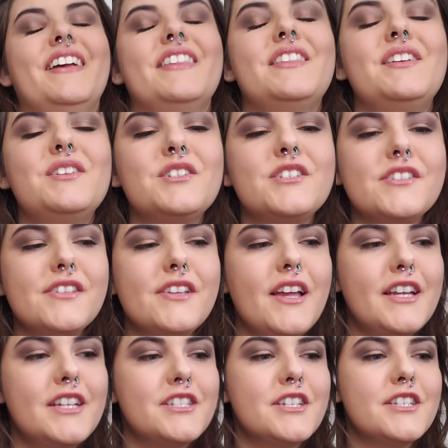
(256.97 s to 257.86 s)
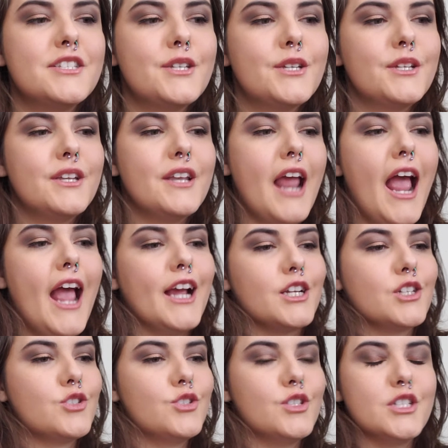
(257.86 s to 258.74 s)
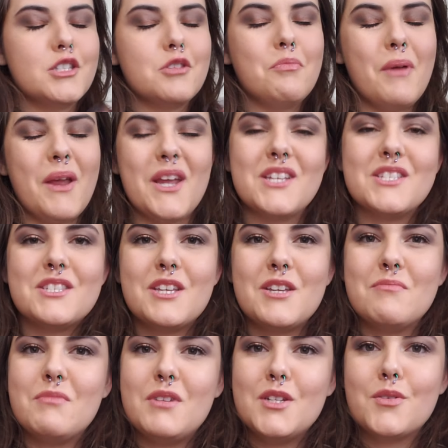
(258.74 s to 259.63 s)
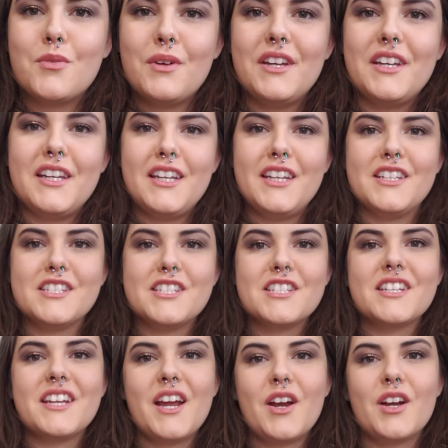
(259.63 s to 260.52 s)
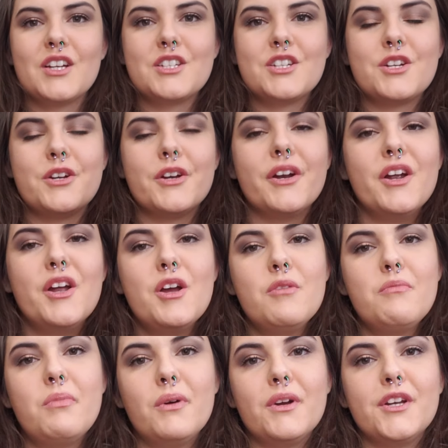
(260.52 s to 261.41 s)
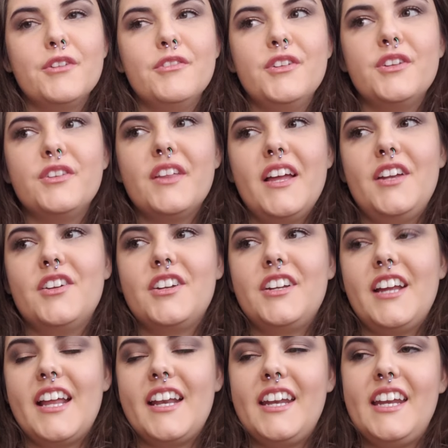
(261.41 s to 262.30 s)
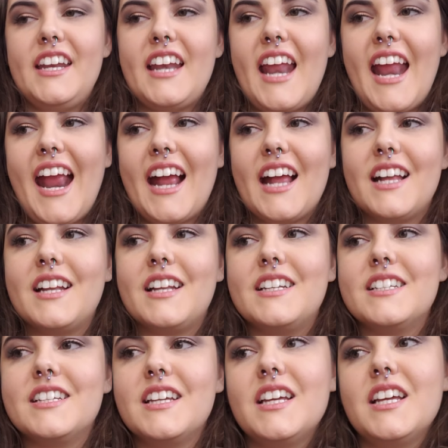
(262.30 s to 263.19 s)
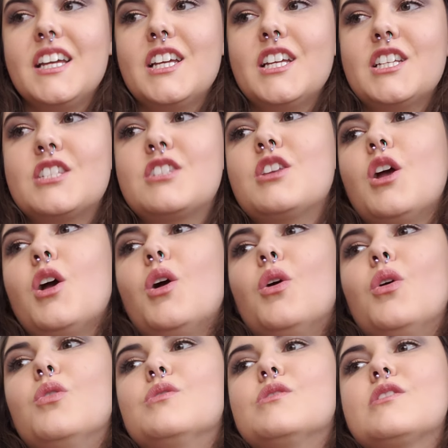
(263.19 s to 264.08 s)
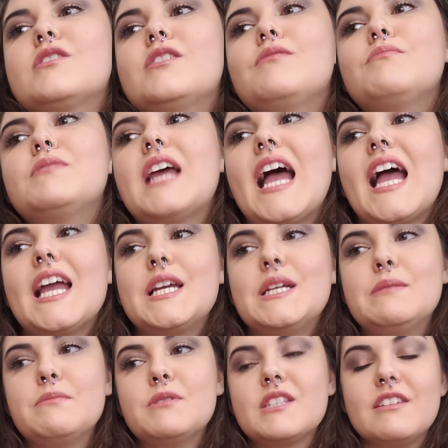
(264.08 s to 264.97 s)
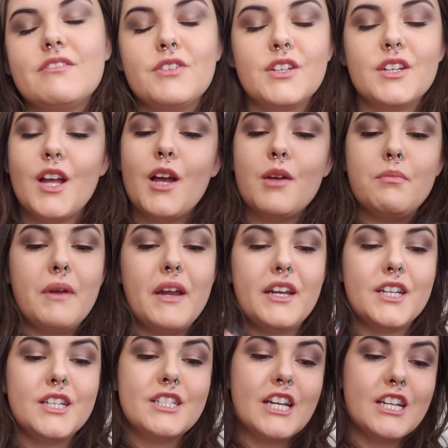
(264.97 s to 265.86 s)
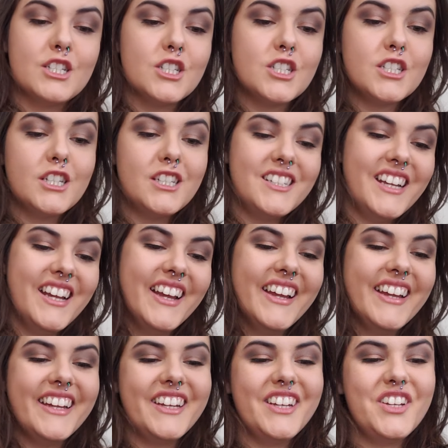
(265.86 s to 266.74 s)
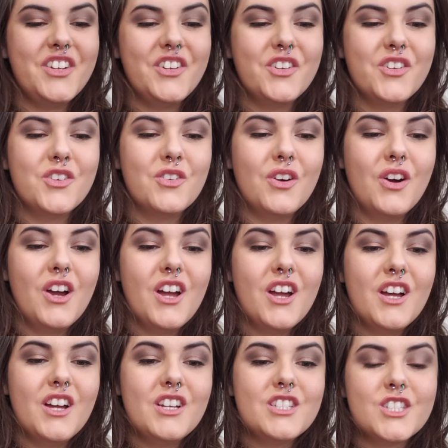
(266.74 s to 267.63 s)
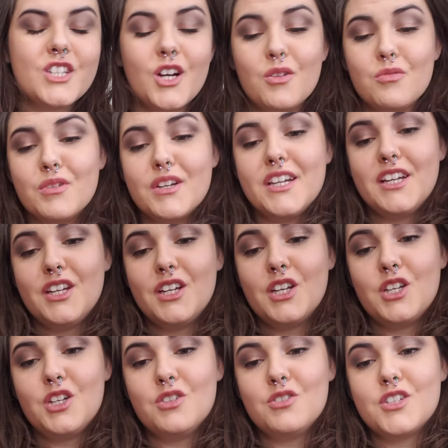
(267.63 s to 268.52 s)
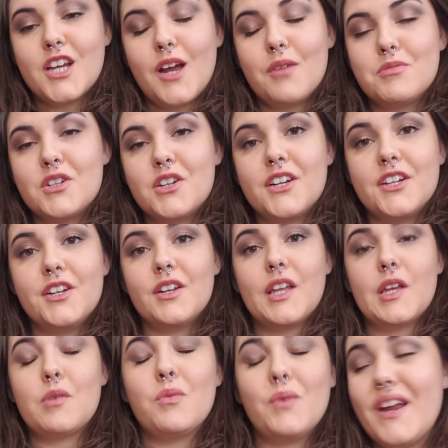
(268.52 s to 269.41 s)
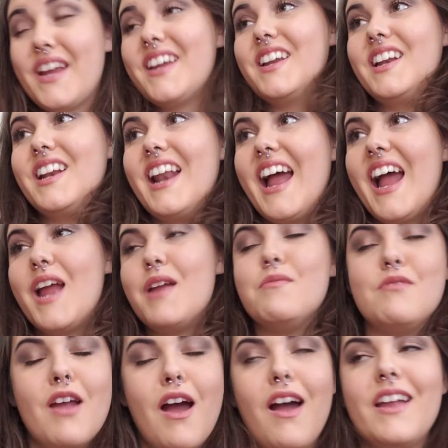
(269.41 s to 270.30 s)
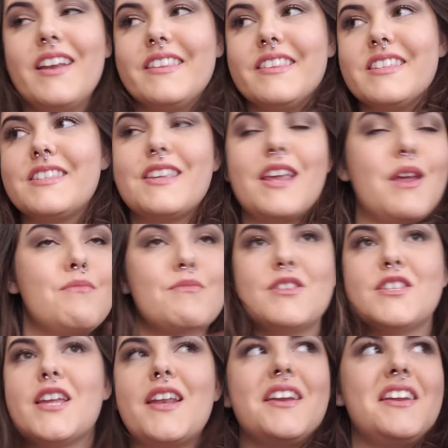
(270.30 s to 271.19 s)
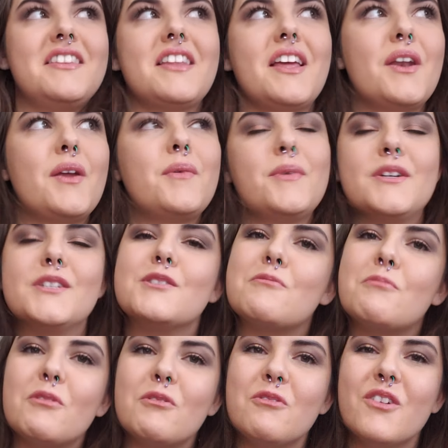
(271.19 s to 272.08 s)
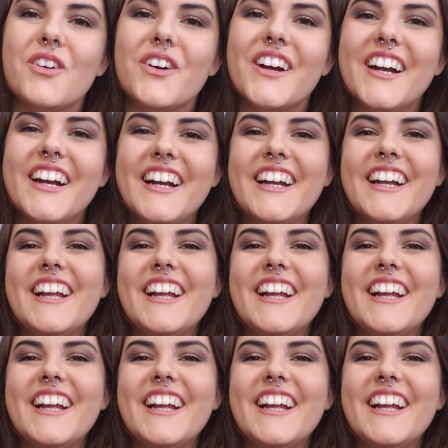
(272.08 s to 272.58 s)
there's just an extra space in between each character point of view that you're getting. And so sometimes if you're not paying attention, you start reading a new chapter and you're like, wait, I'm not in the same setting that I was before.